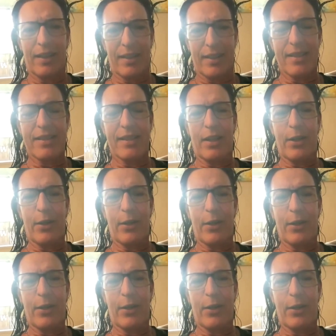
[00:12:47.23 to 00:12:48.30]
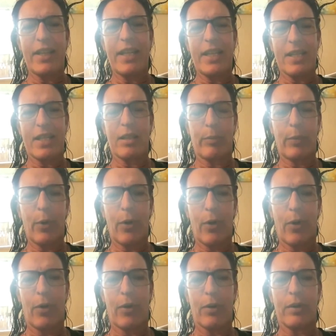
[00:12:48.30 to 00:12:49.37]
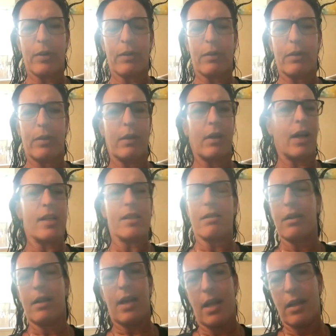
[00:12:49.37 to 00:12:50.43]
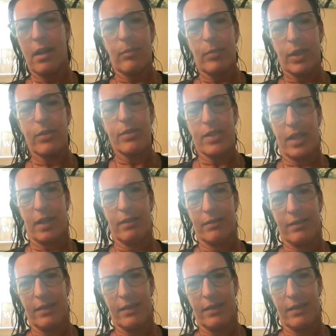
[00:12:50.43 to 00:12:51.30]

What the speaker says: Right. So whoever hits the ball, you guys are going to end up losing.